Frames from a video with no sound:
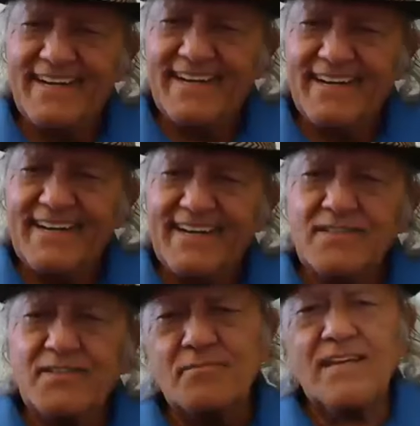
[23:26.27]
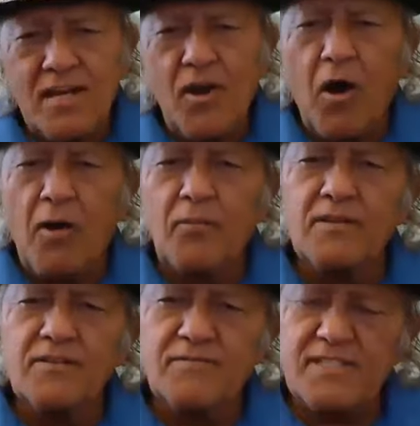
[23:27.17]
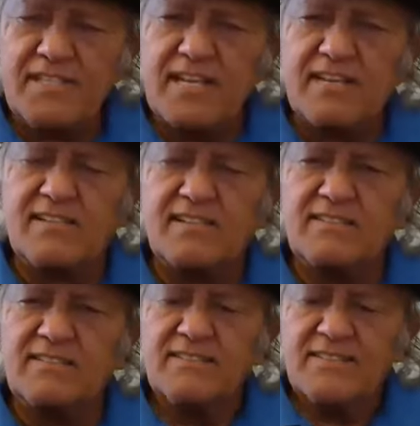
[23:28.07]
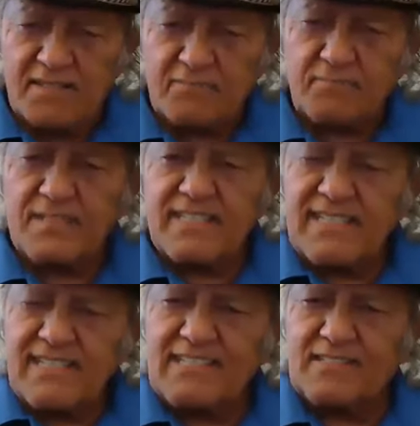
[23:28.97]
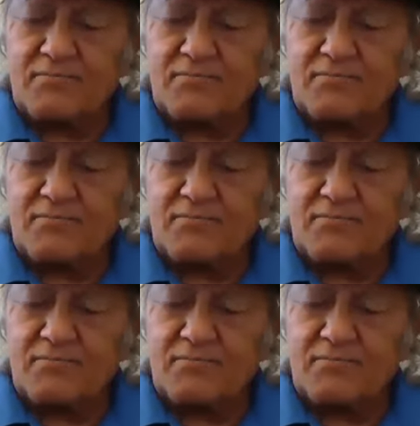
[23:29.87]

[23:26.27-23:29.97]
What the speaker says: be normal, be gentle, breathe.